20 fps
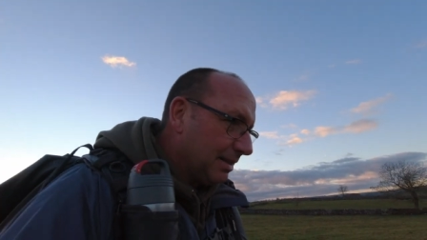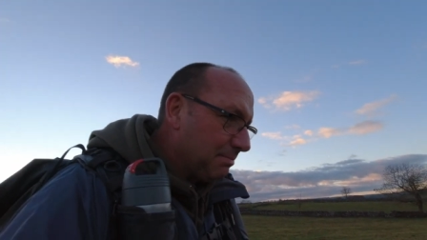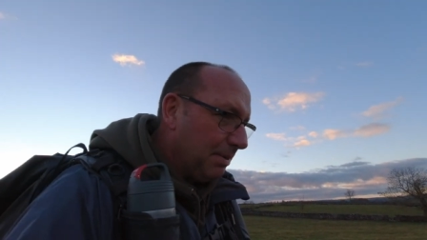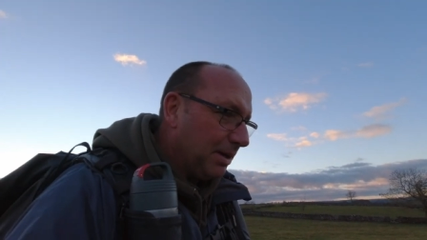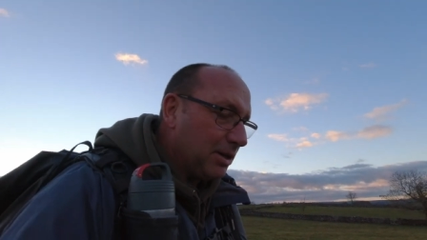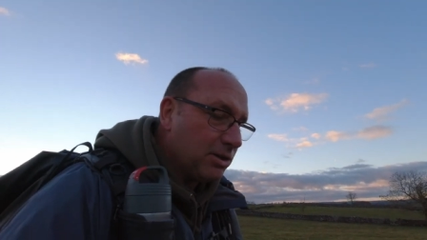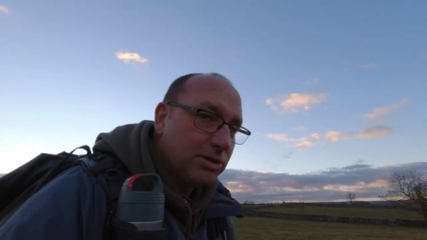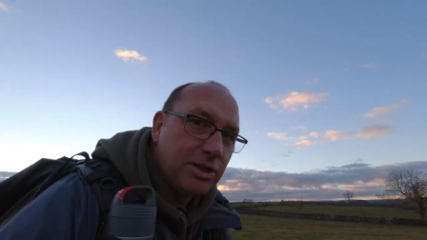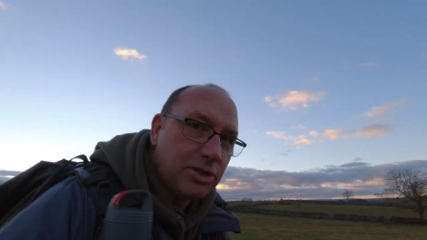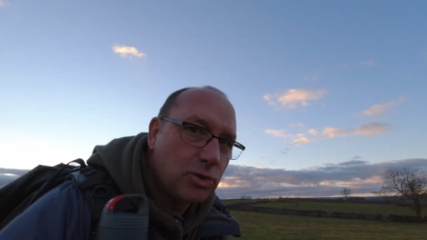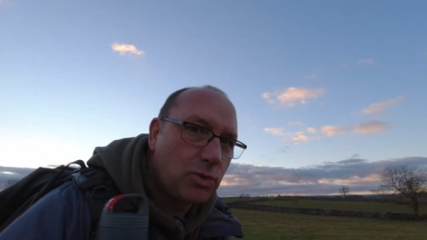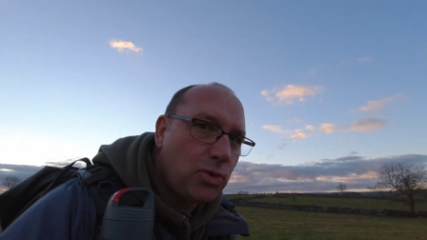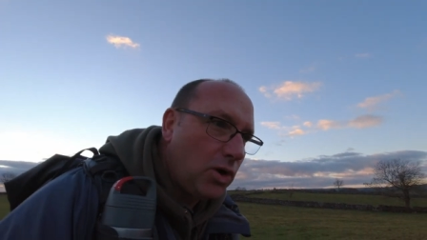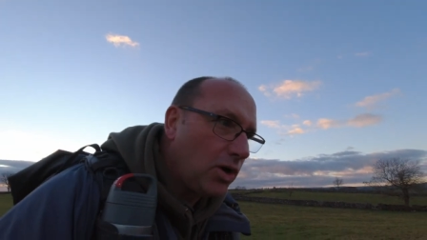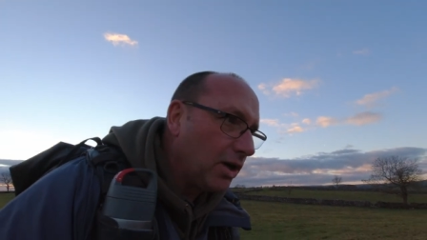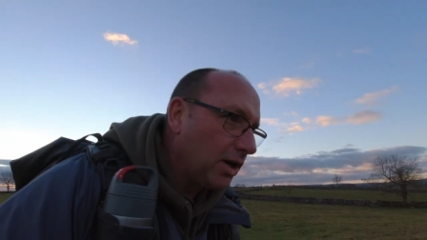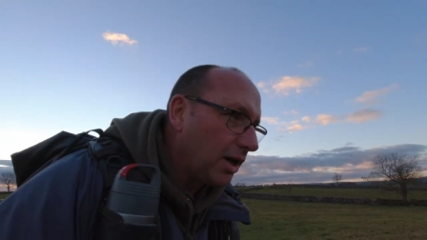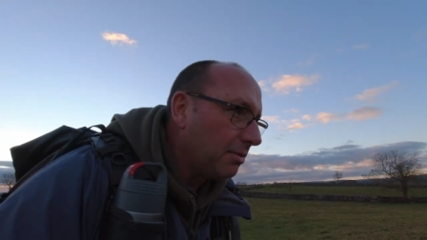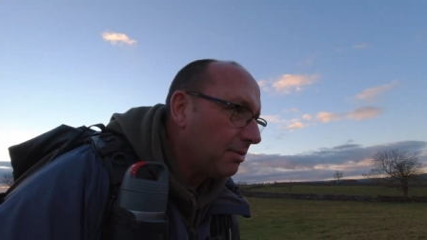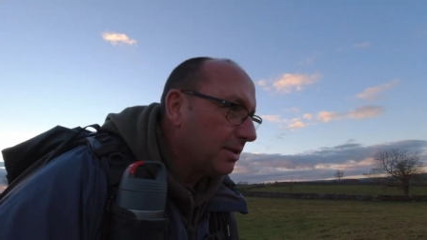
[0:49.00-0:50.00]
because it's
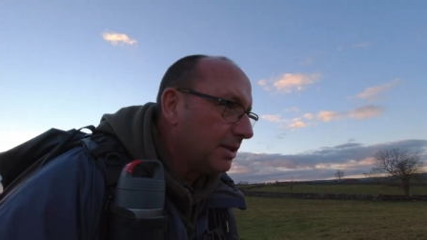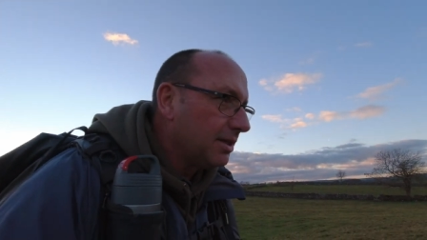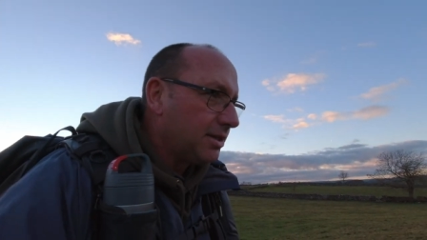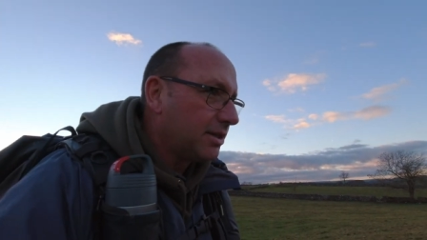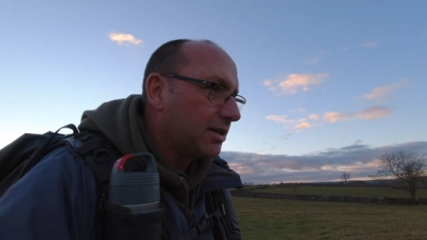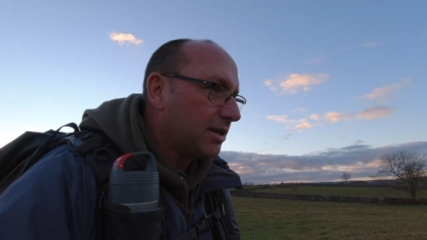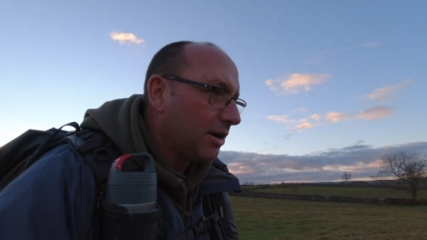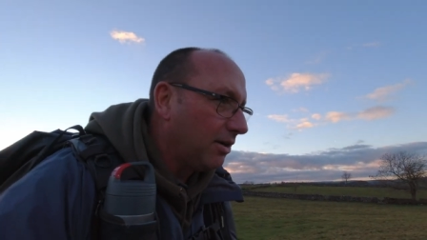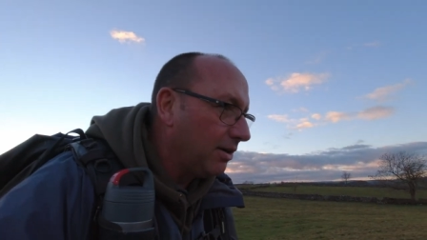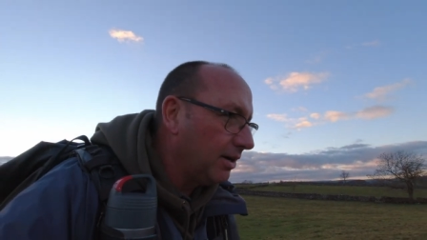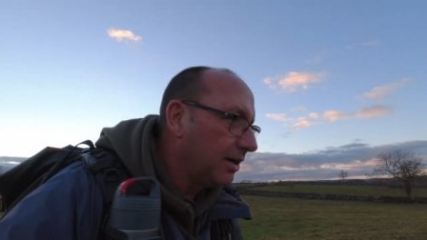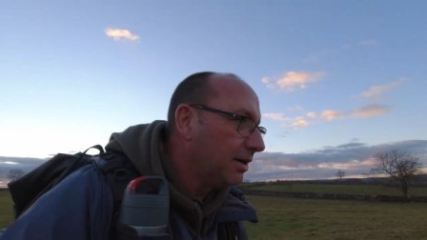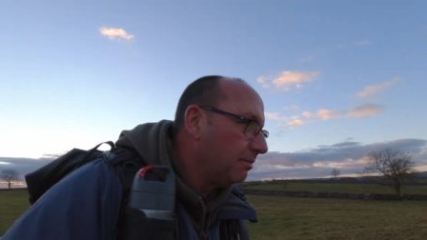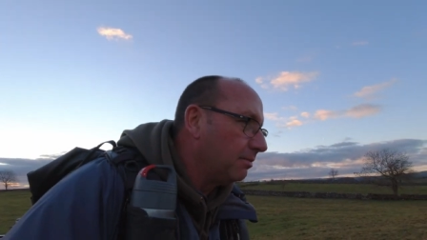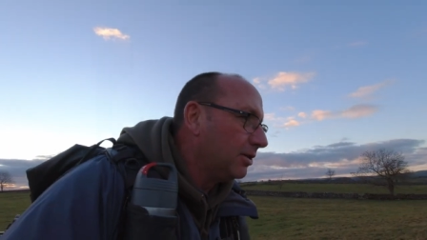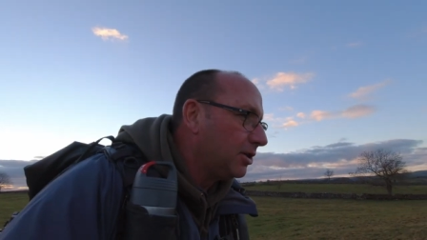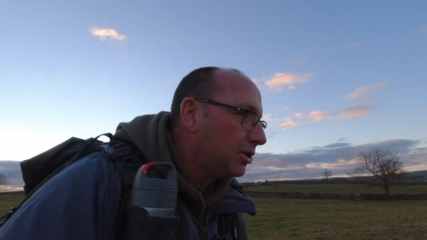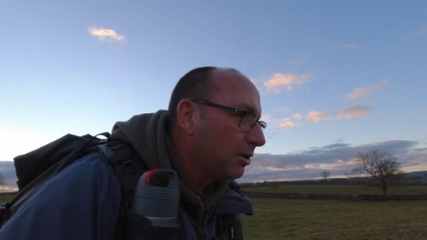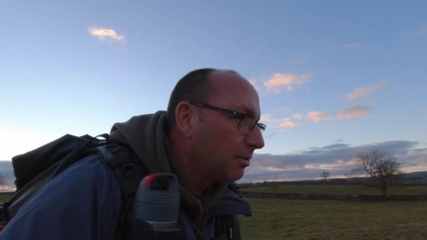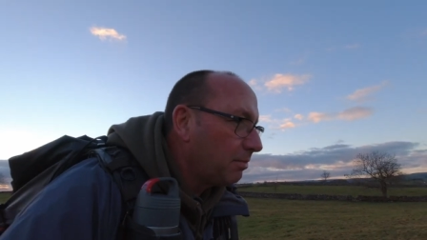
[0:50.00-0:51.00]
quite low in the sky and
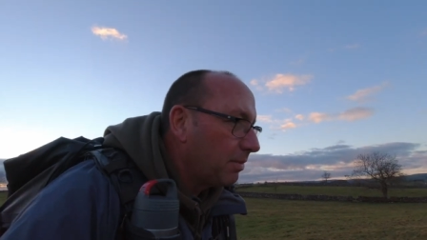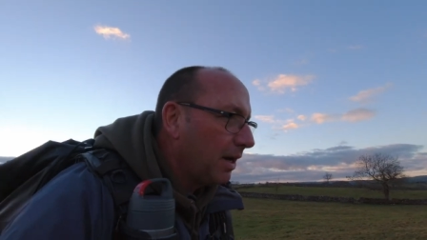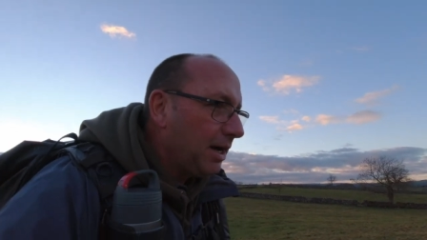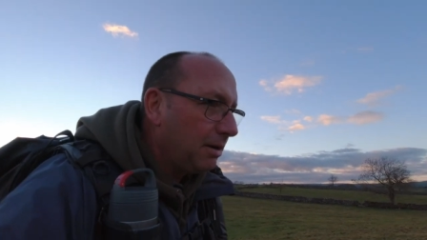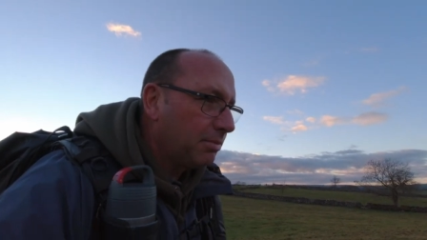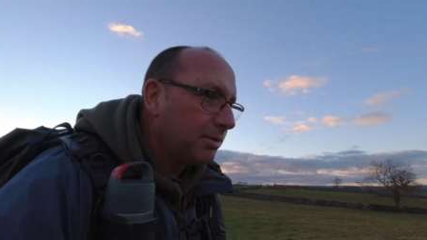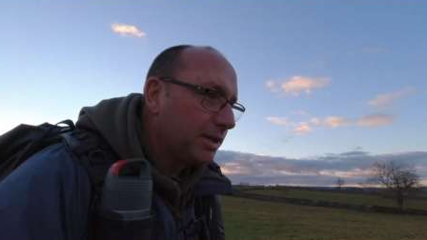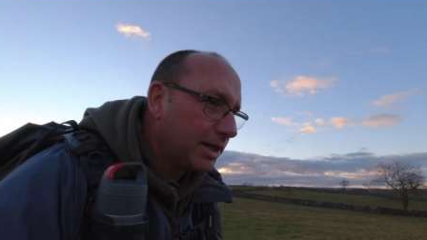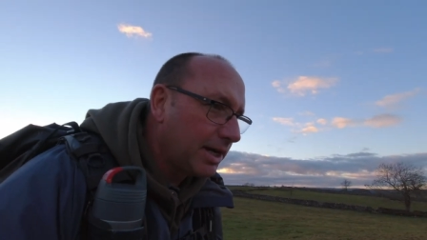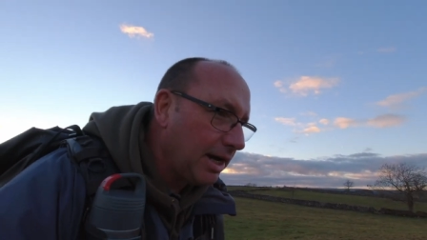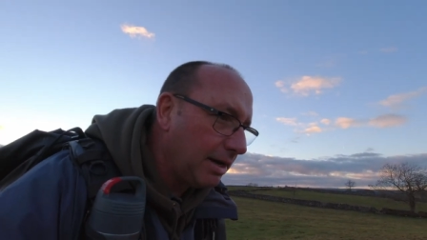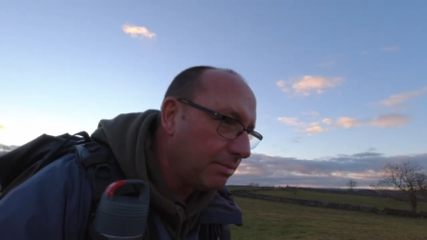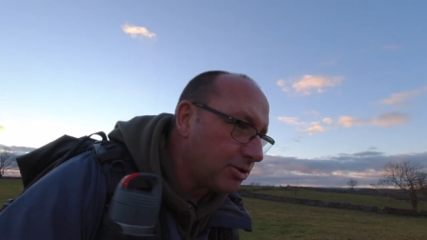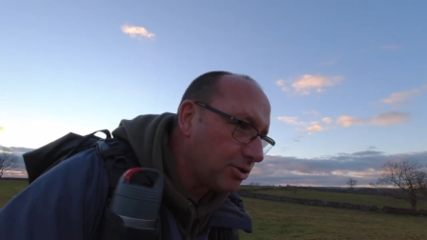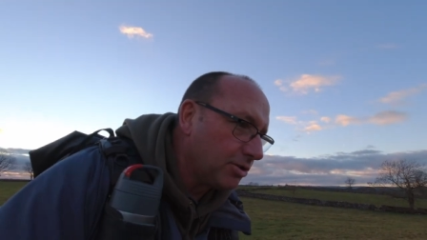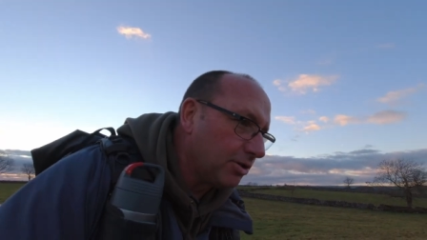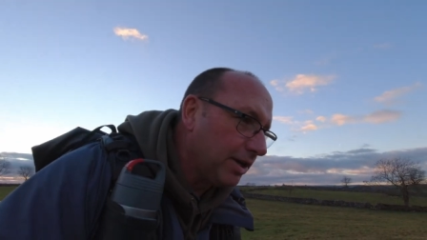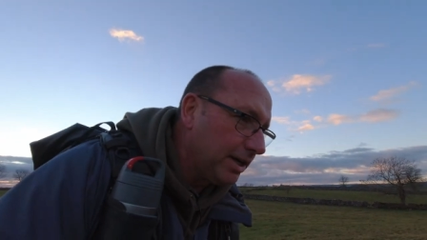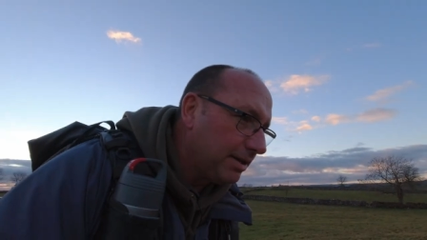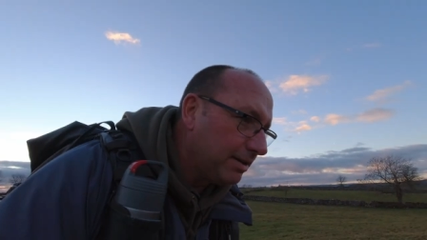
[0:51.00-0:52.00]
we should be able to
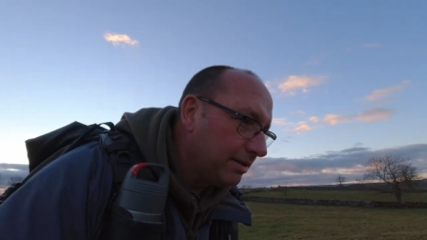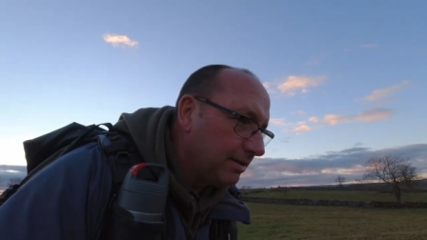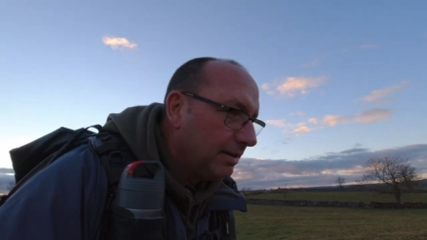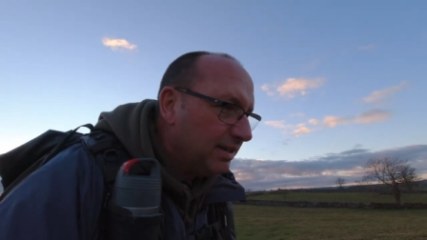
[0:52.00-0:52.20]
capture it